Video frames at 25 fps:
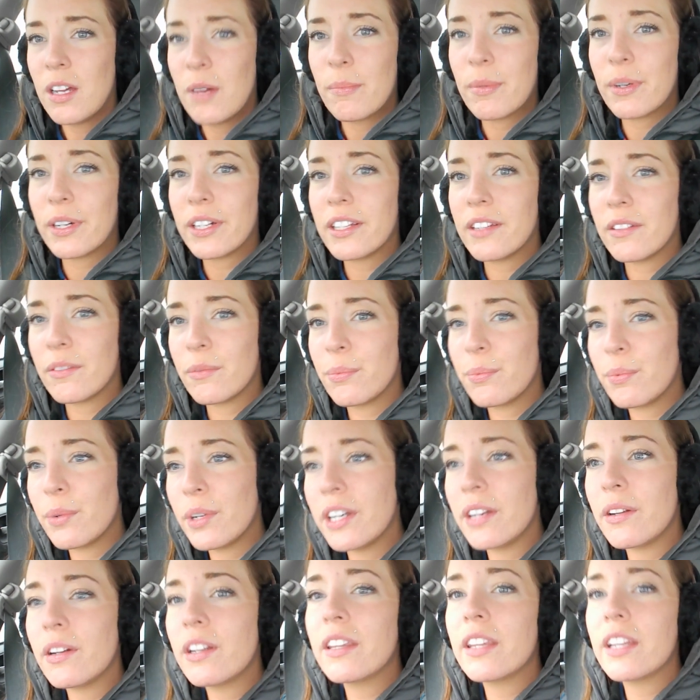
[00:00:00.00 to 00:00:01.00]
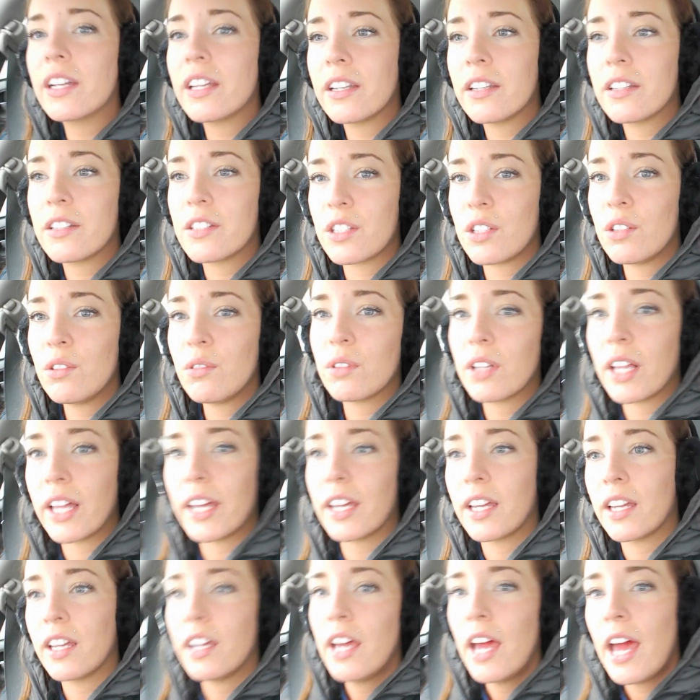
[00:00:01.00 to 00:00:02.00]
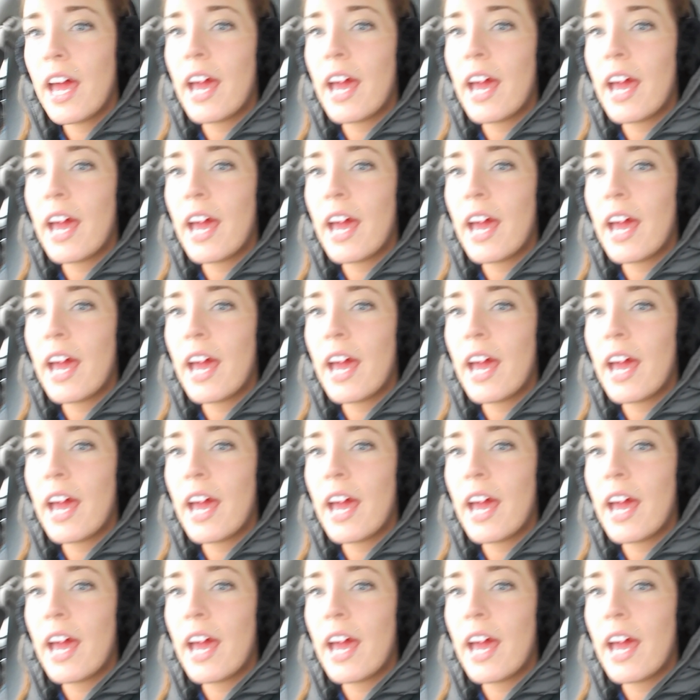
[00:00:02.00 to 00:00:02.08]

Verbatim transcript: But what are they going to do? Like,